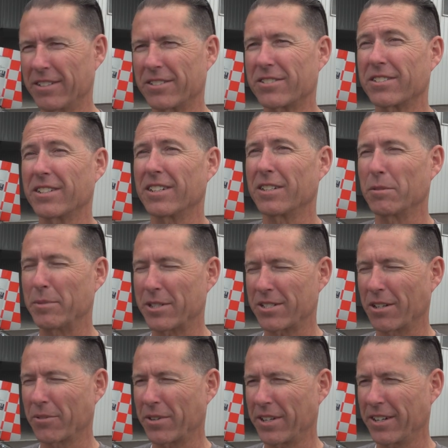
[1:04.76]
just uh, a little bit
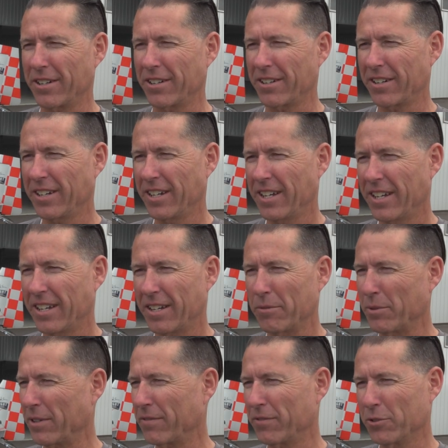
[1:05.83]
south of here. And
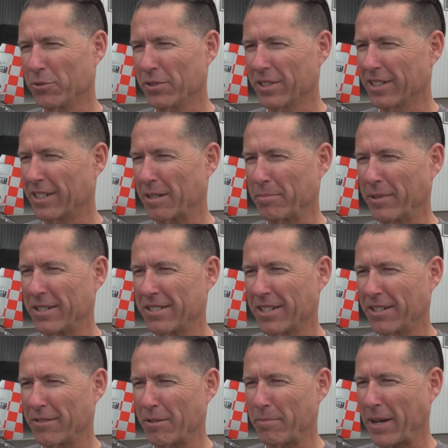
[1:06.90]
we flew little airplanes out
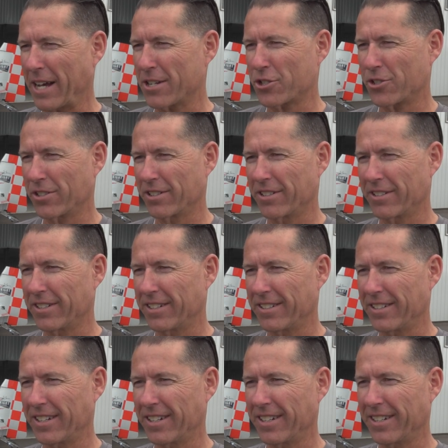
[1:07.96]
of a pasture,
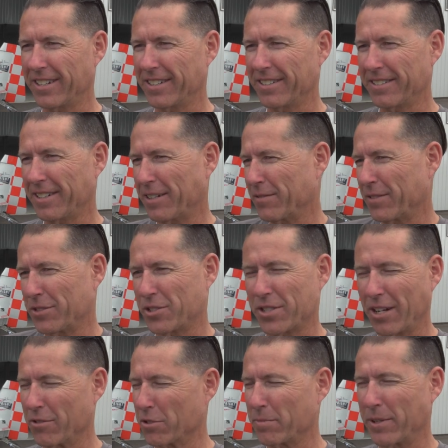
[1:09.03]
and uh, I've just always